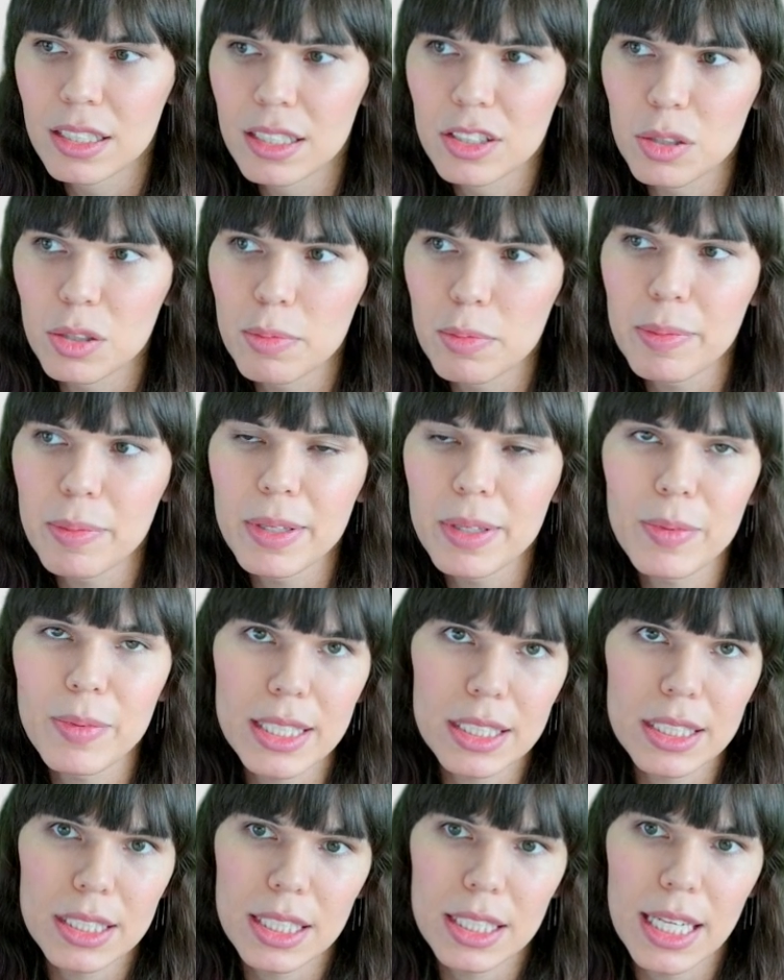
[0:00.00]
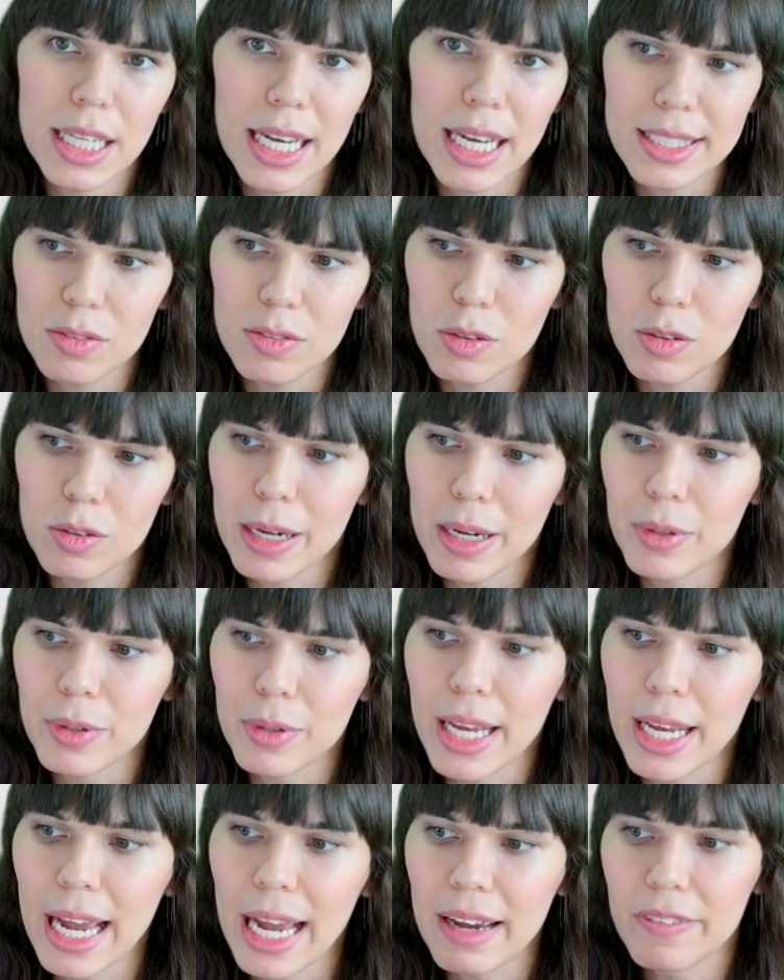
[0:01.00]
So maybe with this class, we might want to
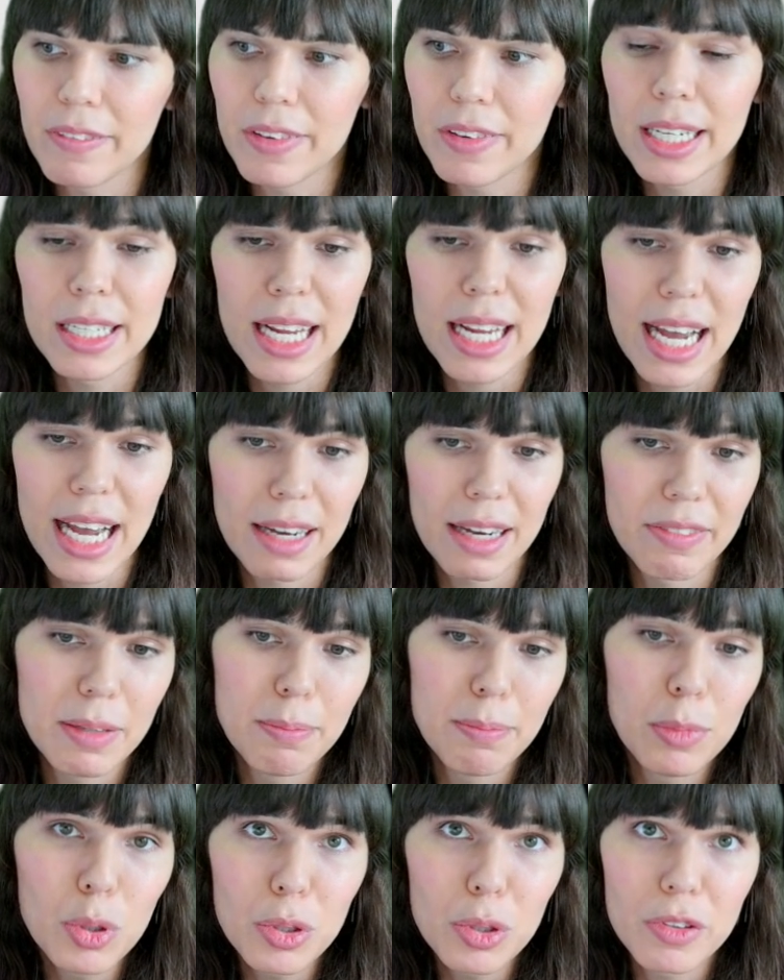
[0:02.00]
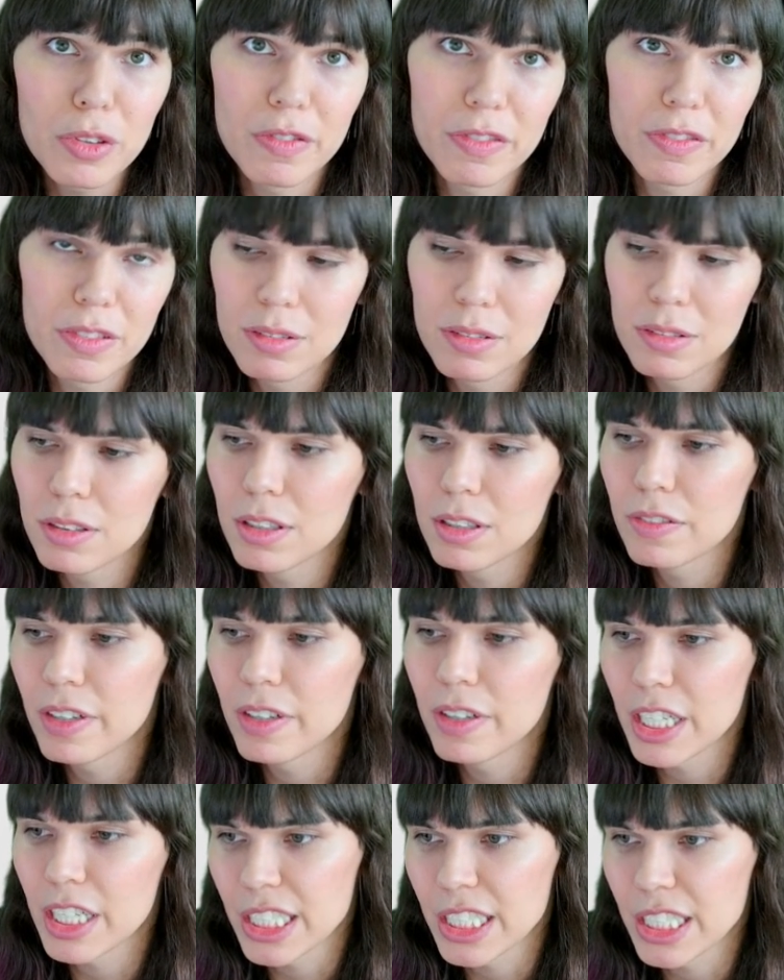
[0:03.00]
have it have a move
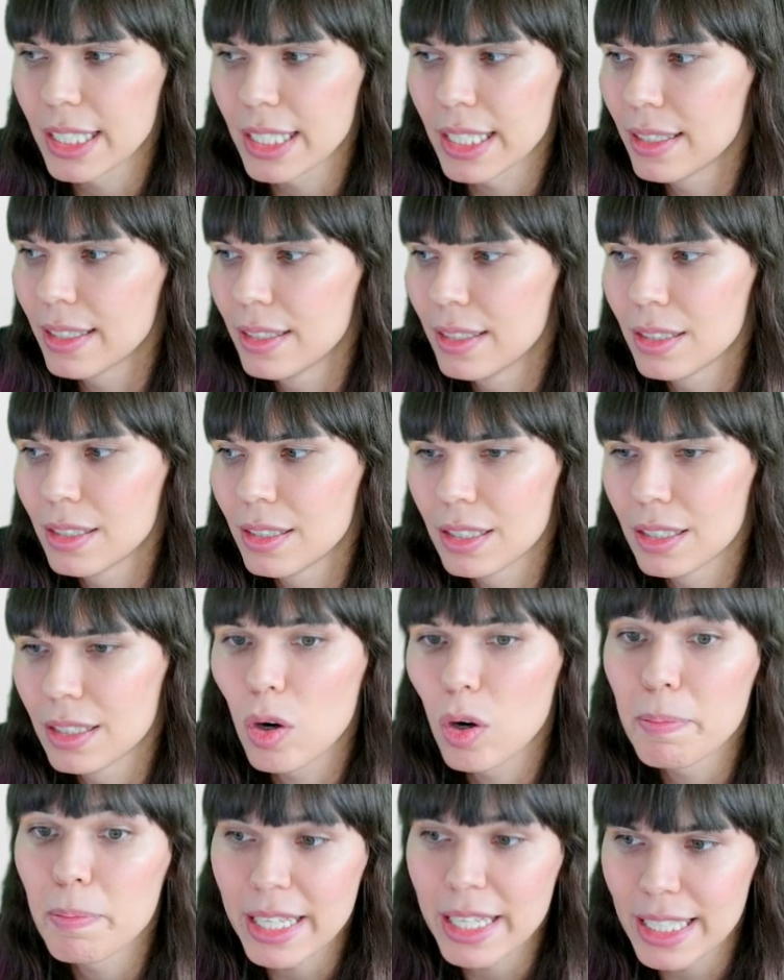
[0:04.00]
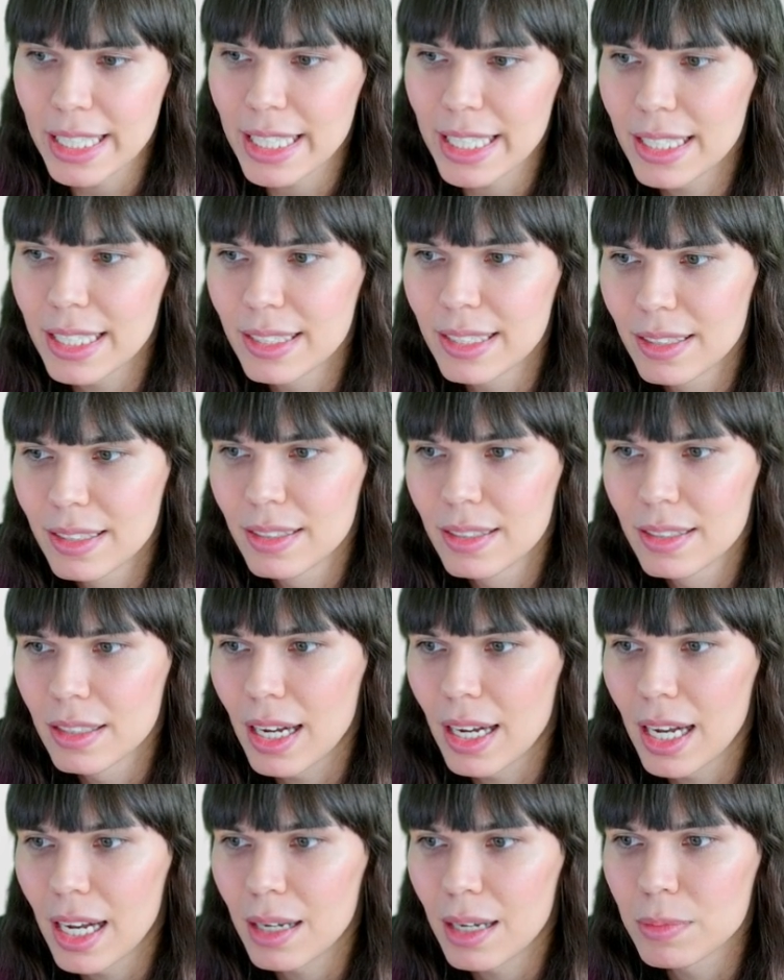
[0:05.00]
function or method.
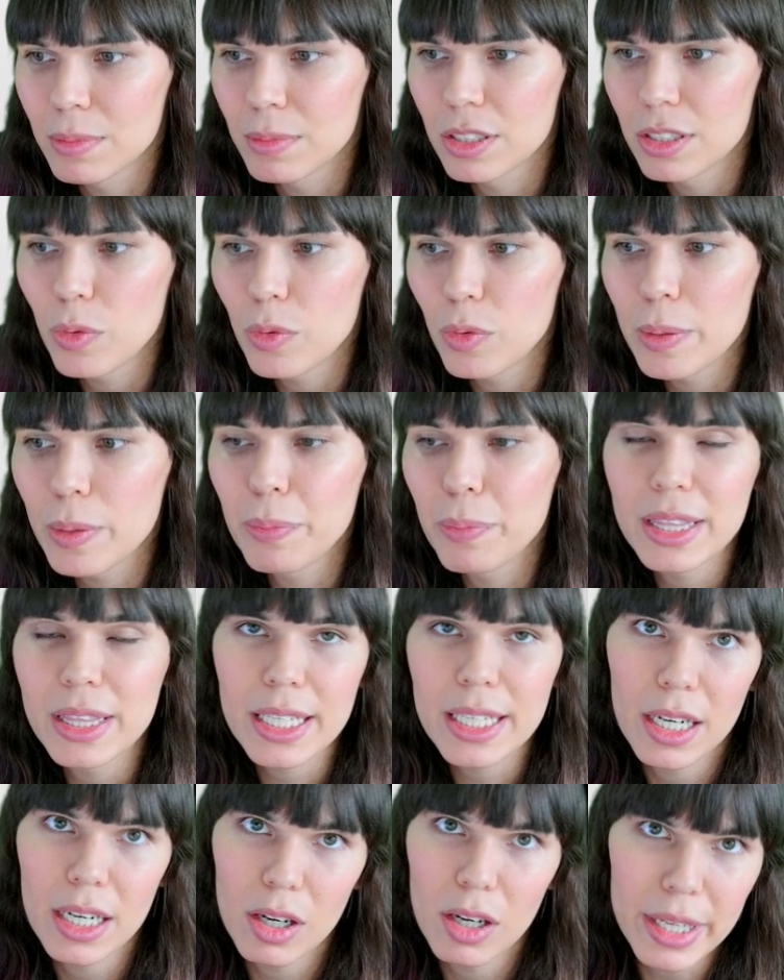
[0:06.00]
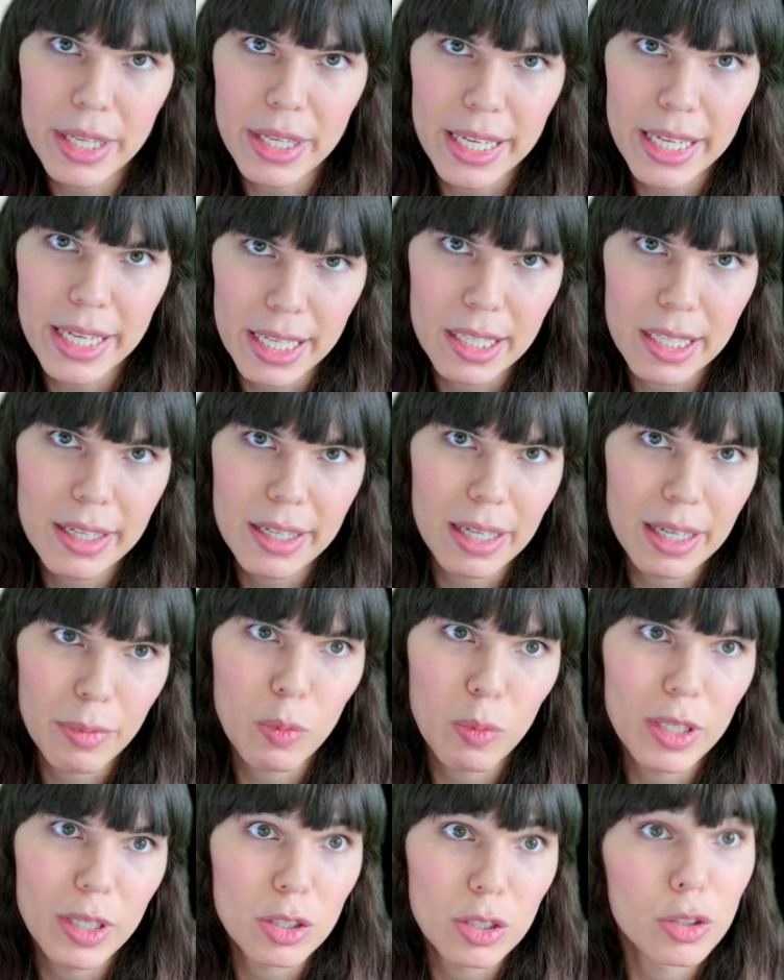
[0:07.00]
So we put the code in that we
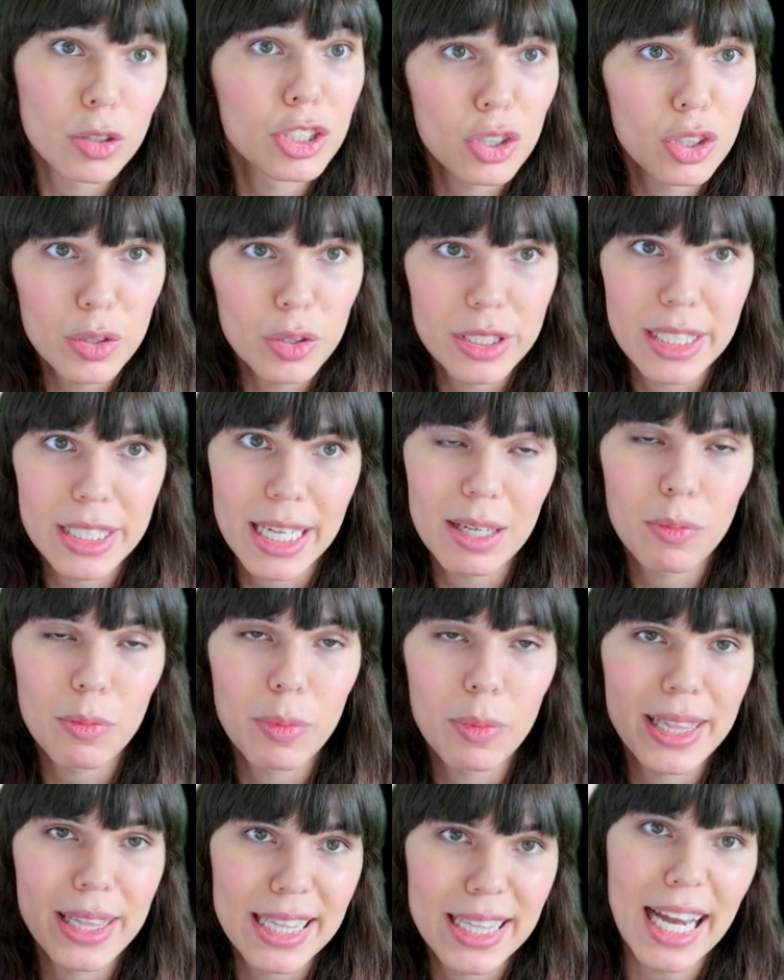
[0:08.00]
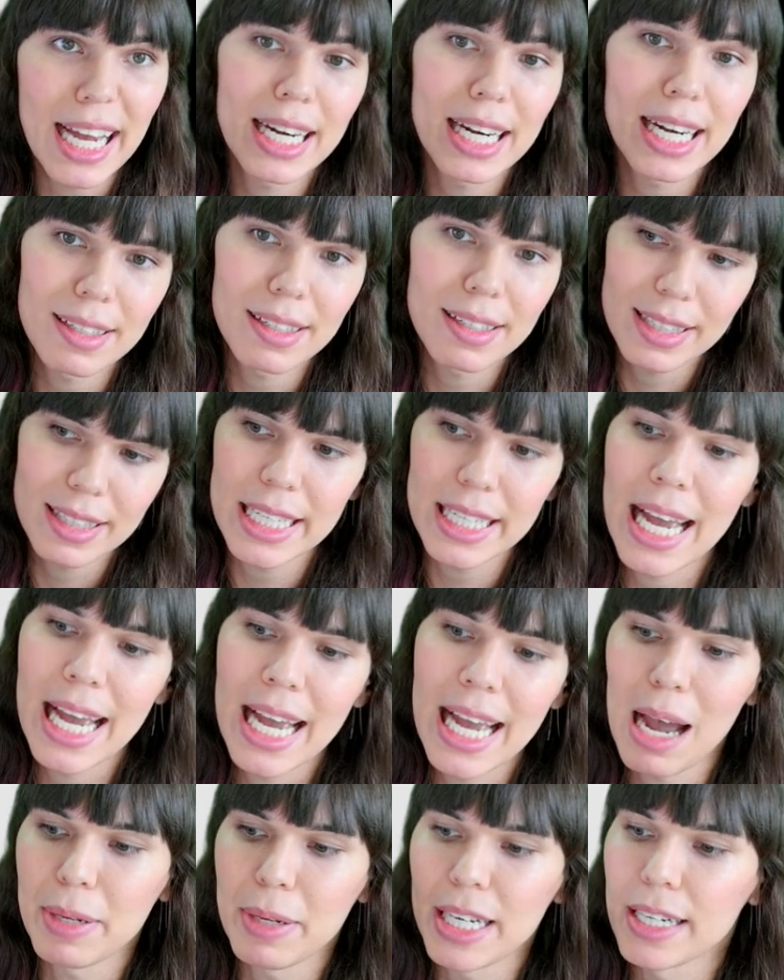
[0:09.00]
want to associate with that thing
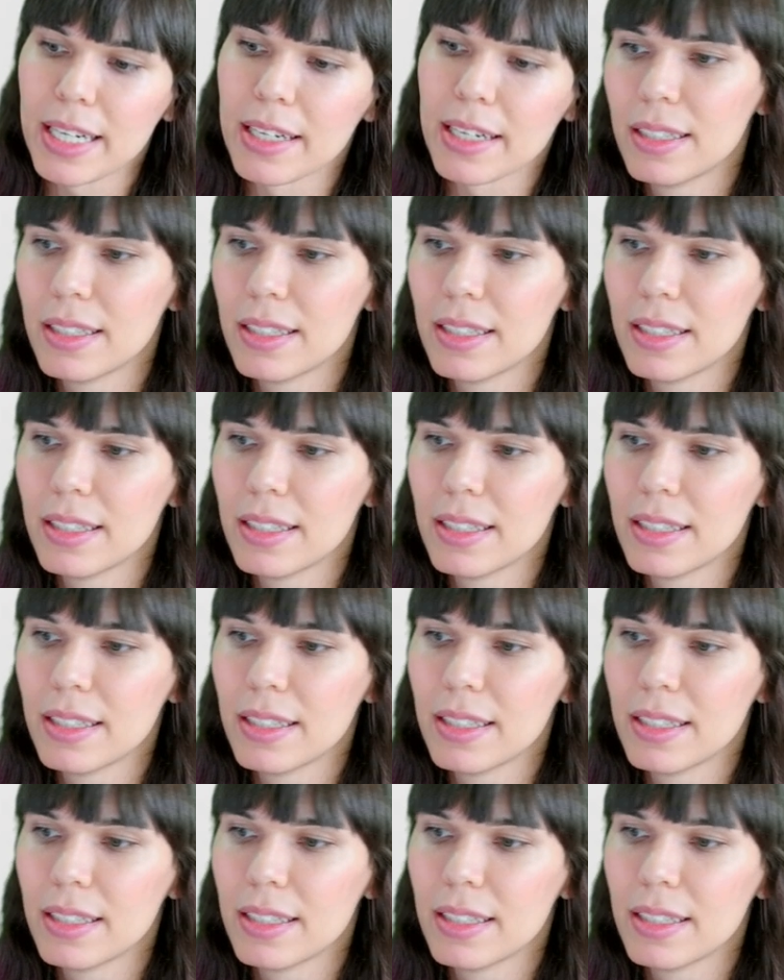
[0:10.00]
happening.